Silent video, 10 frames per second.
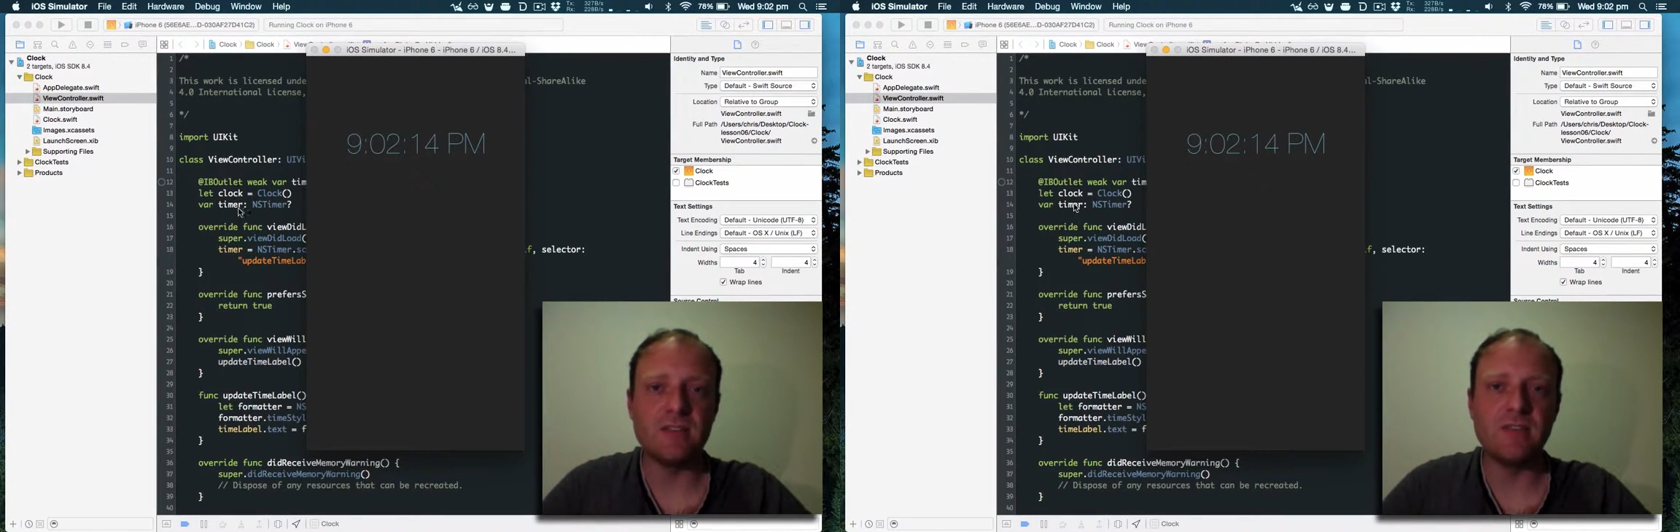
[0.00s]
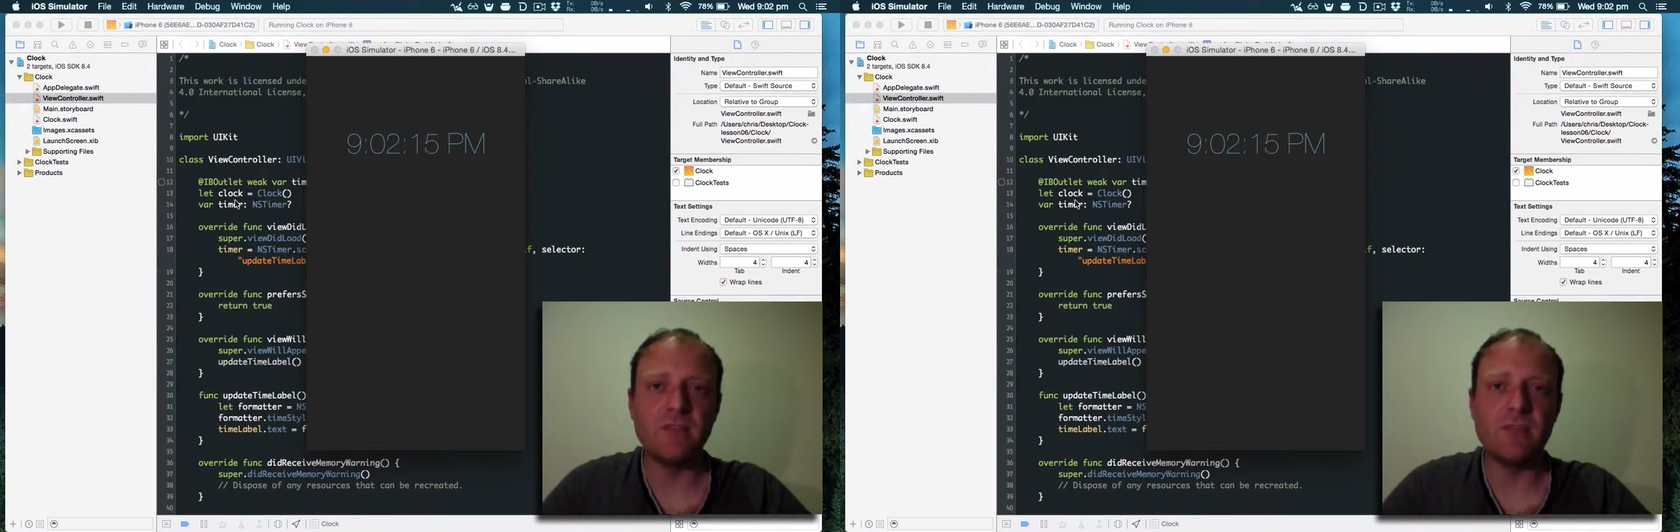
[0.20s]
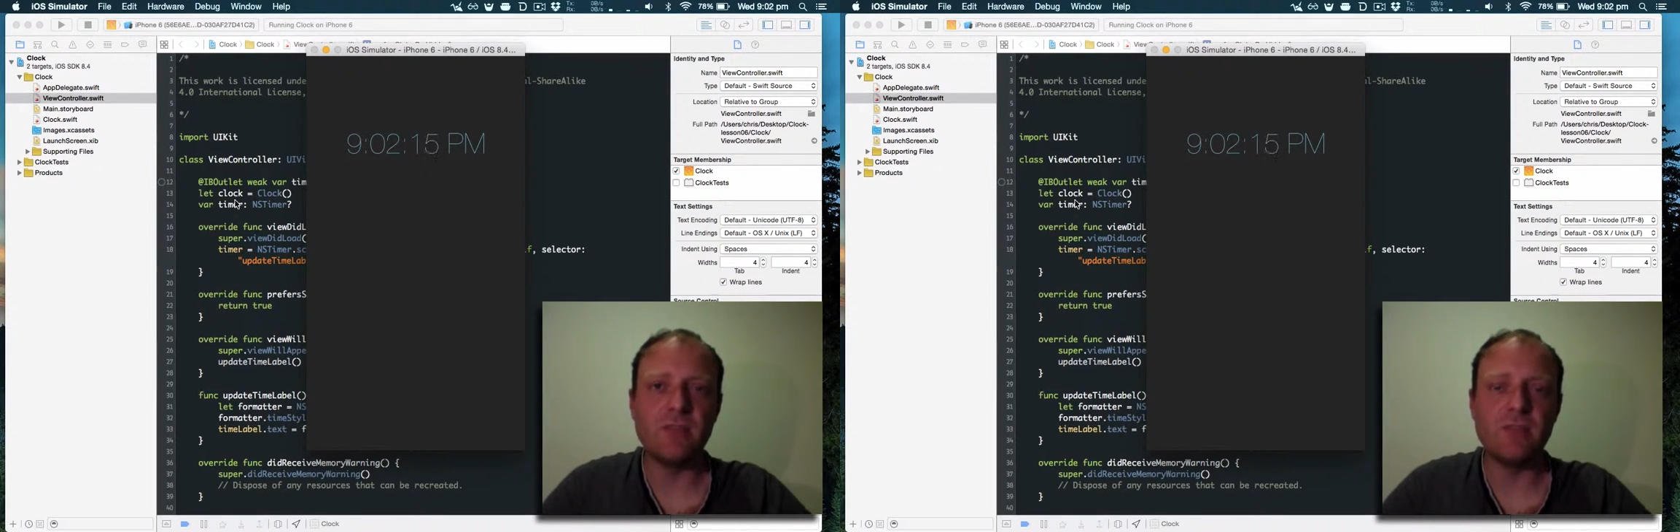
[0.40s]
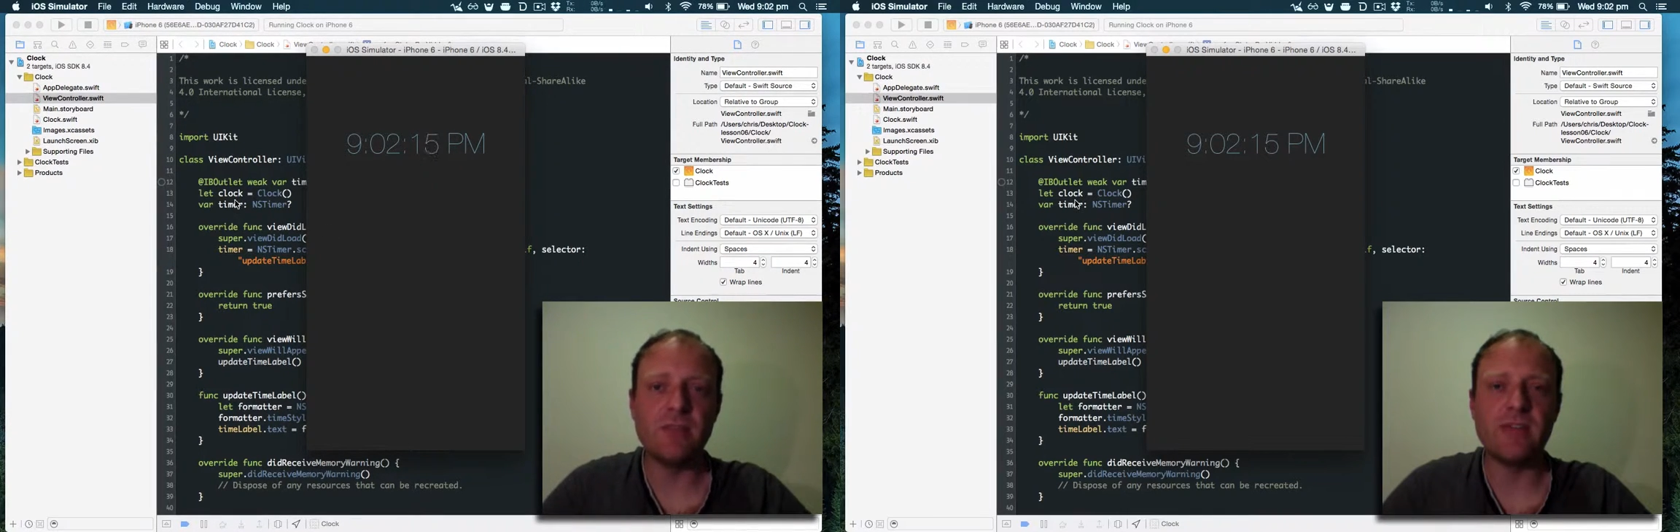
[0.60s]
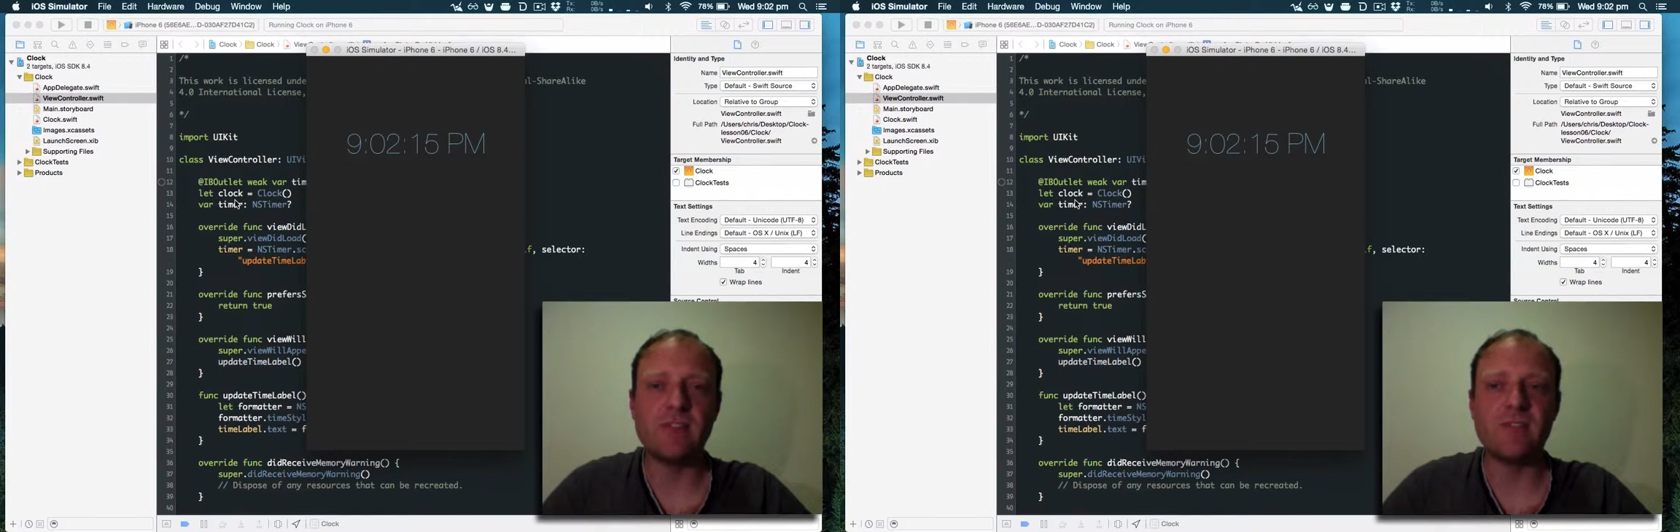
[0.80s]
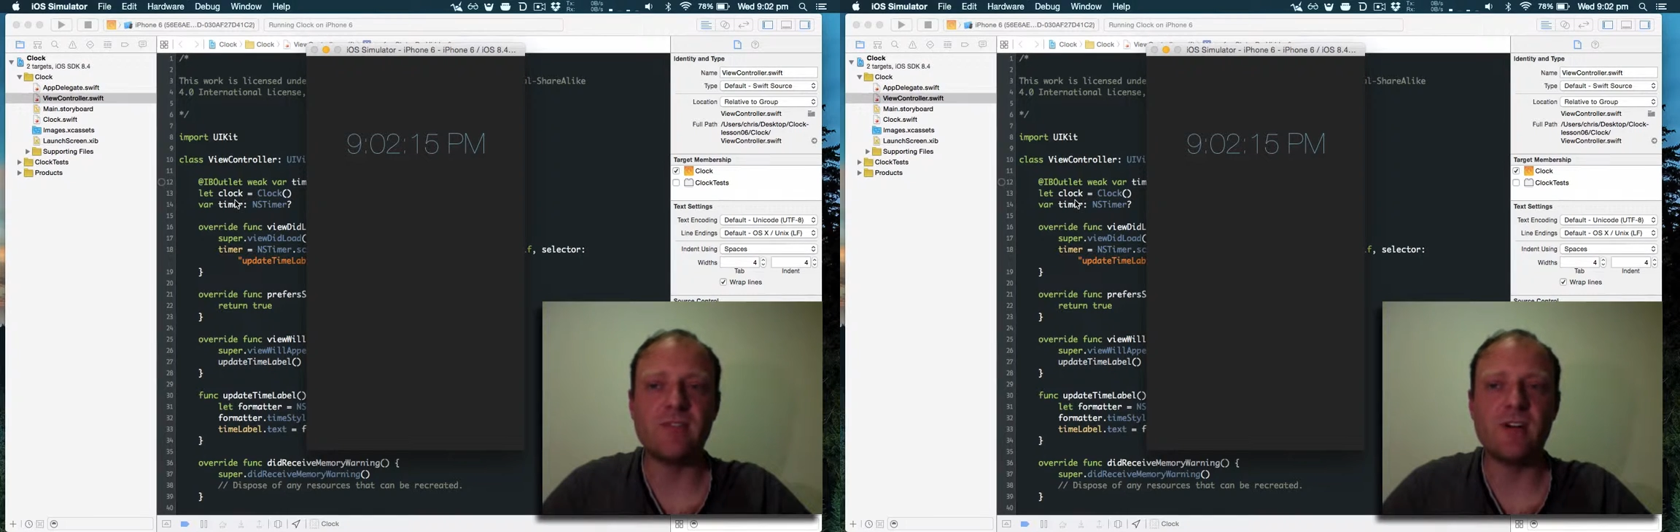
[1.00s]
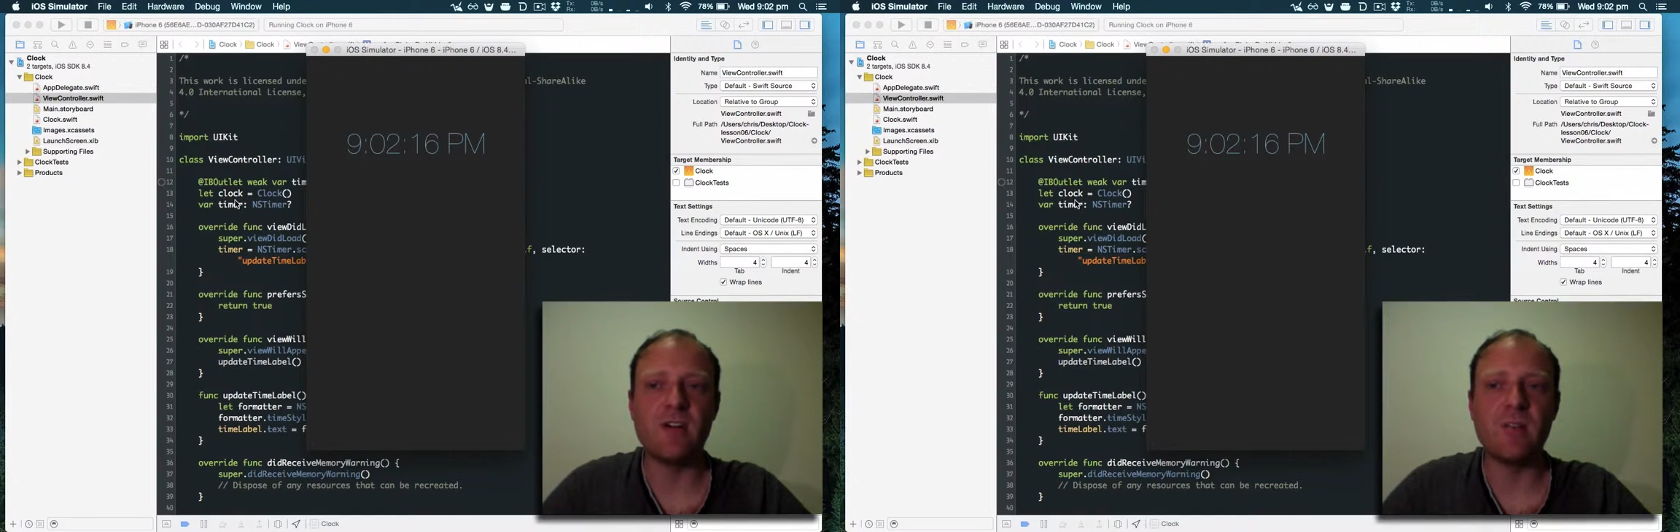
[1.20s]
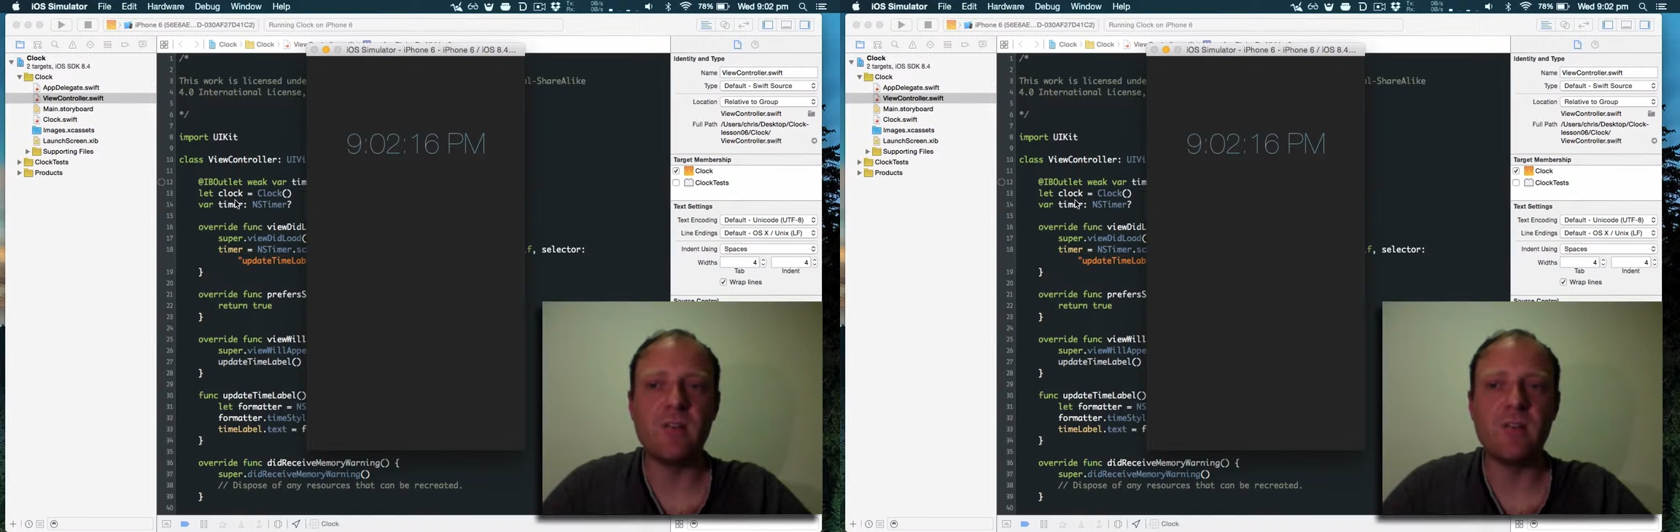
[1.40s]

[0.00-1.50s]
info.plist file.